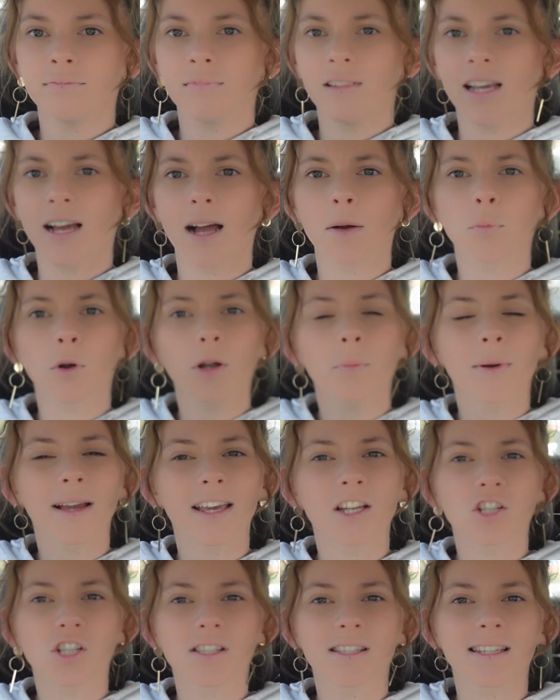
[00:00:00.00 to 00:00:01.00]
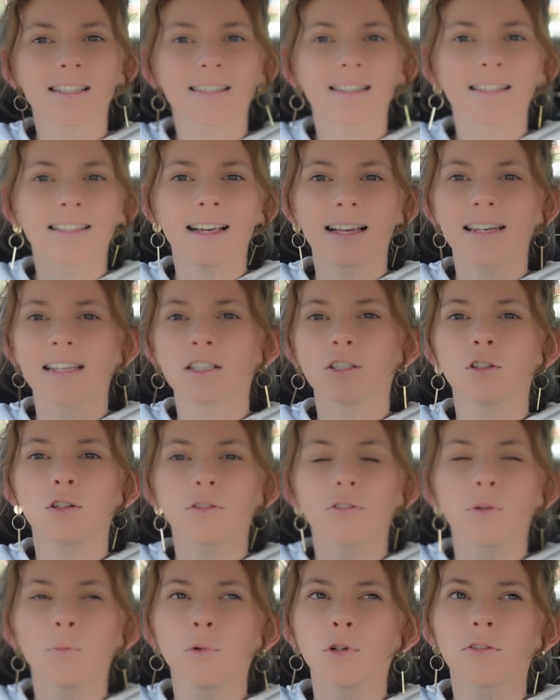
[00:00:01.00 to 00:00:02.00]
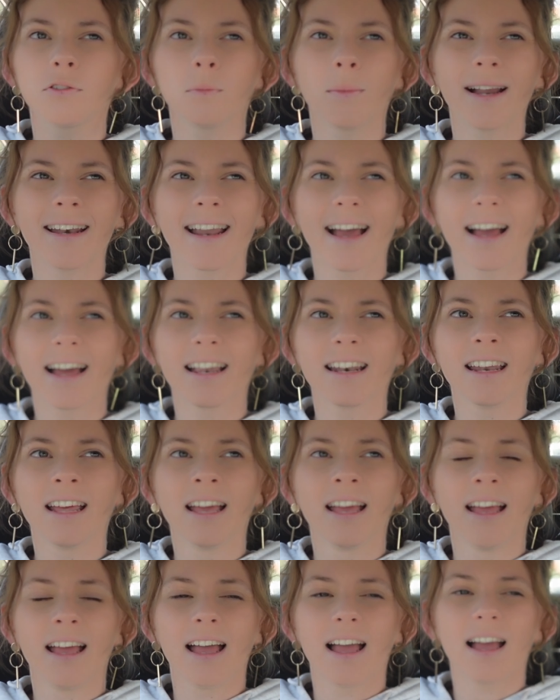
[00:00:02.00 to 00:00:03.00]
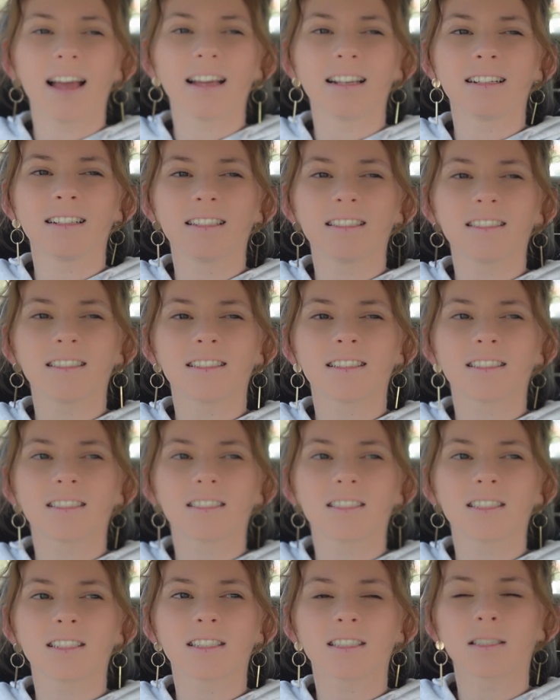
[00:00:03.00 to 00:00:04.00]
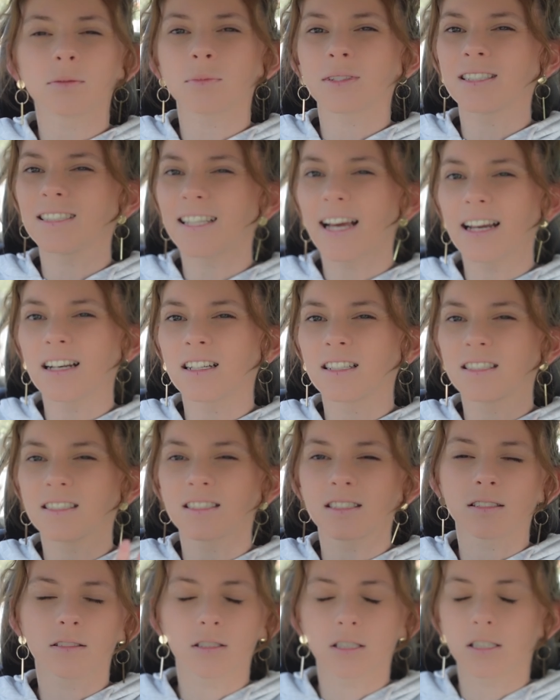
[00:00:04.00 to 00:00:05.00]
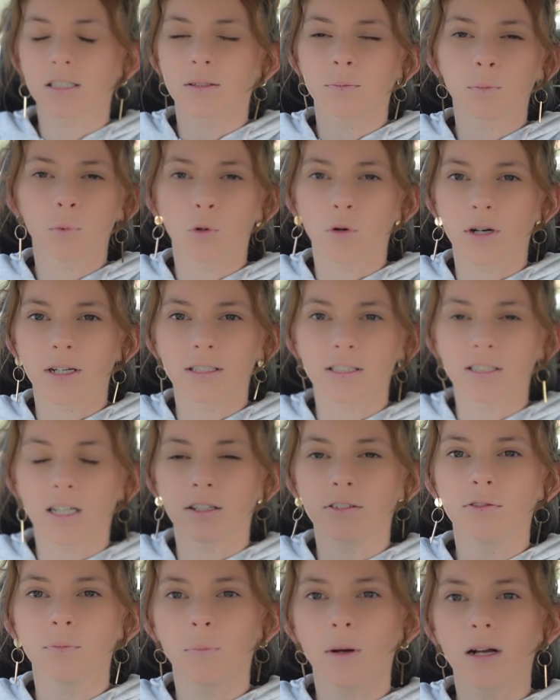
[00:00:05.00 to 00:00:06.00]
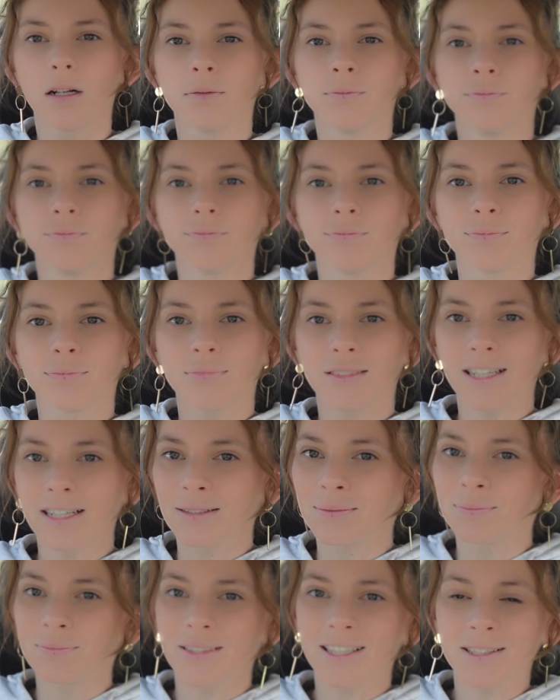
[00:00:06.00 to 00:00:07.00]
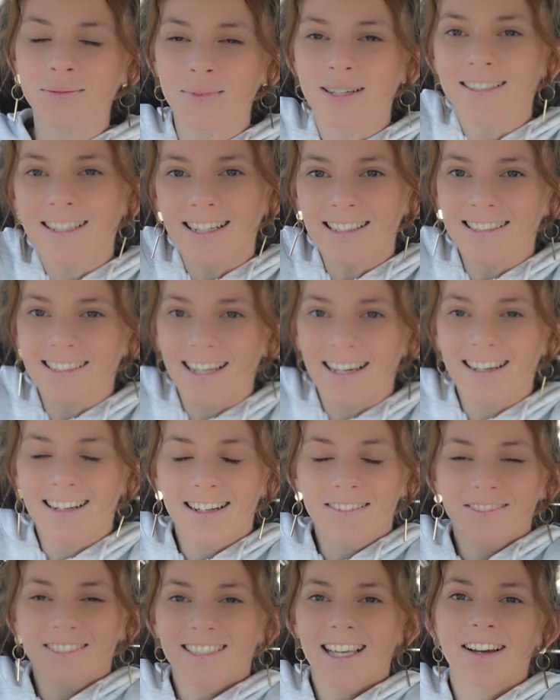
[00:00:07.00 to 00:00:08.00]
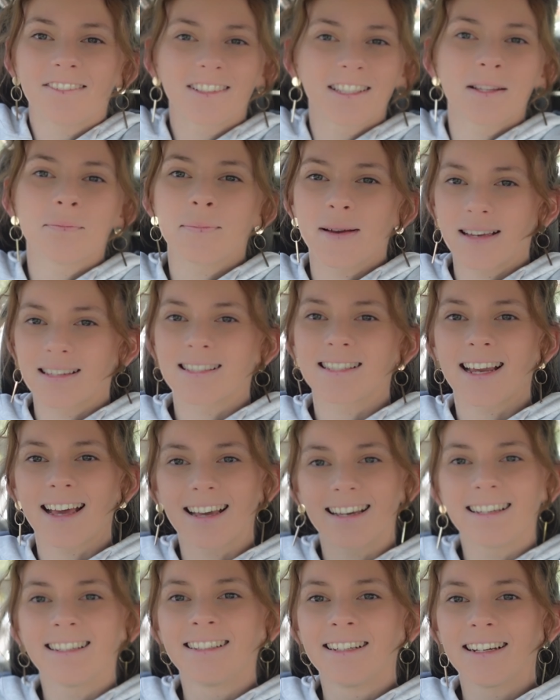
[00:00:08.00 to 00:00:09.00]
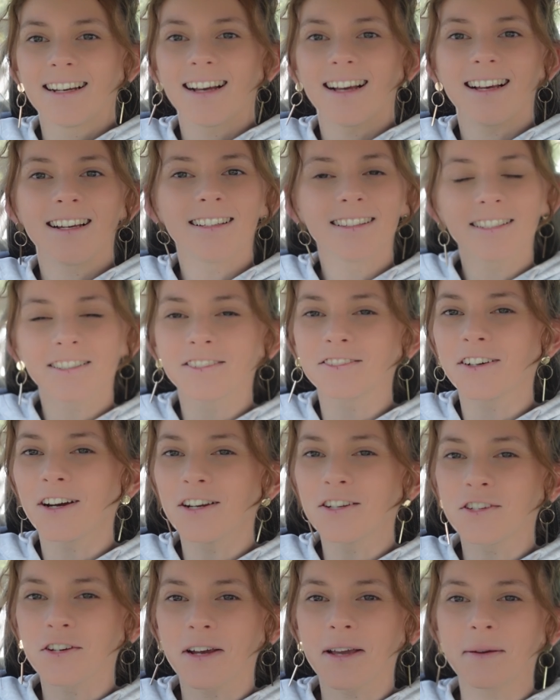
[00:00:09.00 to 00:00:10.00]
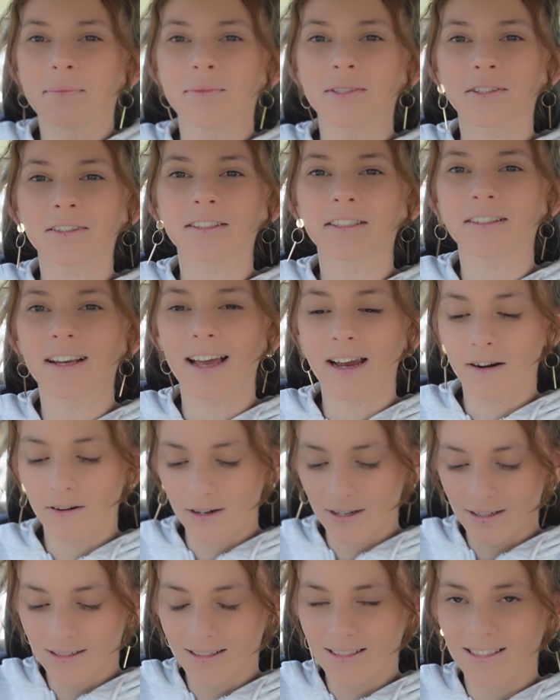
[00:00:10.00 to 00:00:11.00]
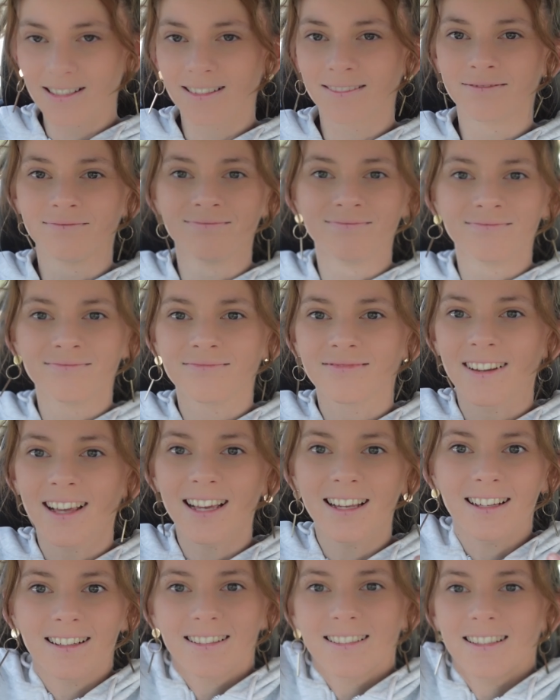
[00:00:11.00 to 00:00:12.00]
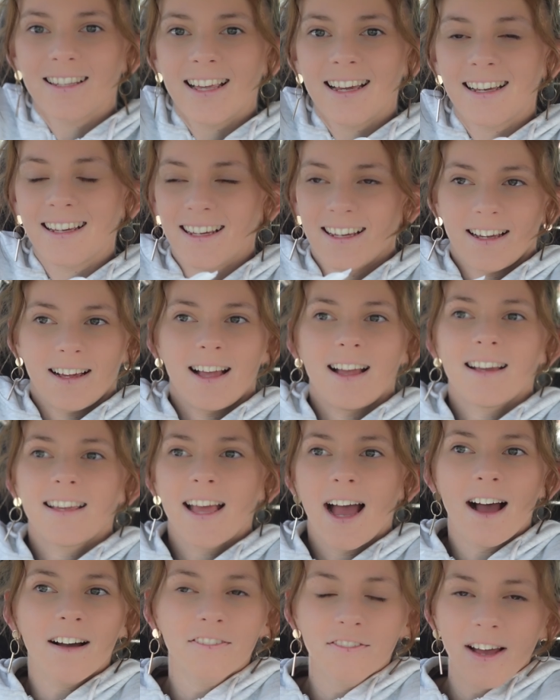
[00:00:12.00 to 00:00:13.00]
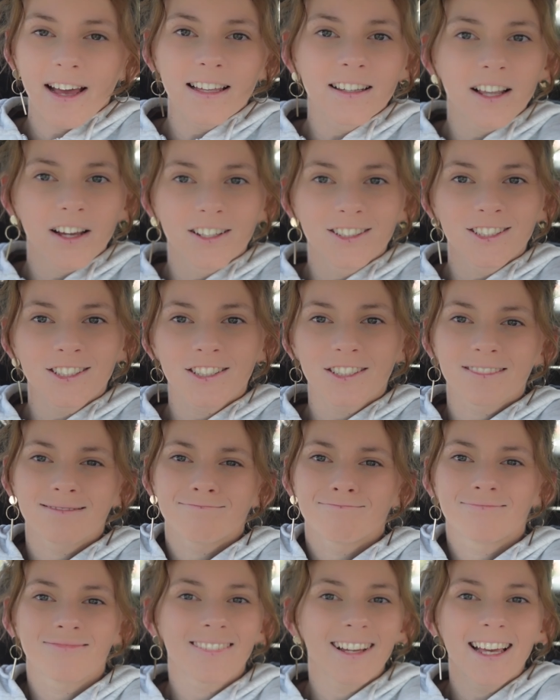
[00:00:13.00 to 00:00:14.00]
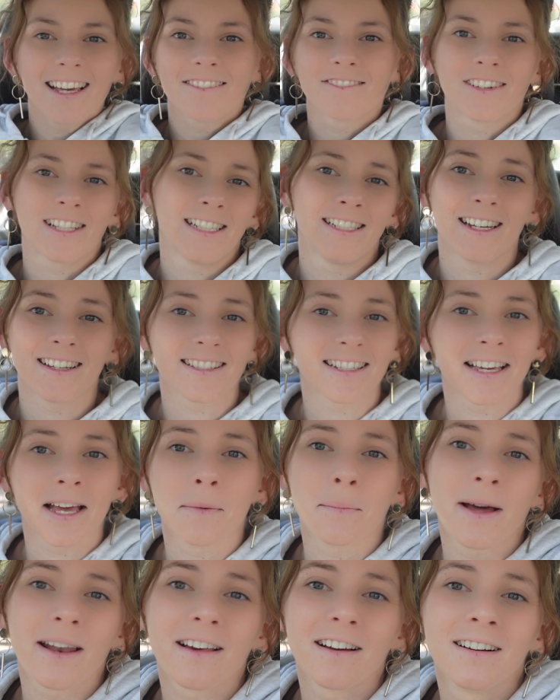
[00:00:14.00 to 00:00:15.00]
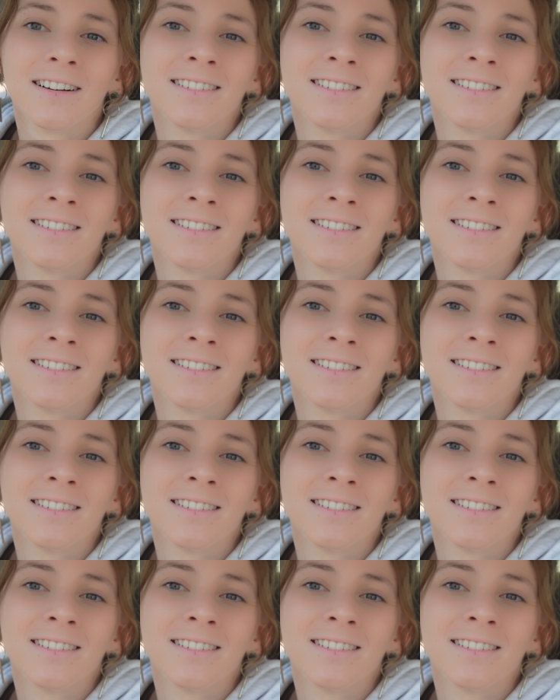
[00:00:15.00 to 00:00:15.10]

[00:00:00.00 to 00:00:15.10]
yeah, I broke my kitchen scissors. I need to look for a book for my nan and some containers, just boring stuff. But yeah, that's my day today. And I'm just having the best day. A little road trip, doing little errands, like a cafe lunch. It really doesn't get better.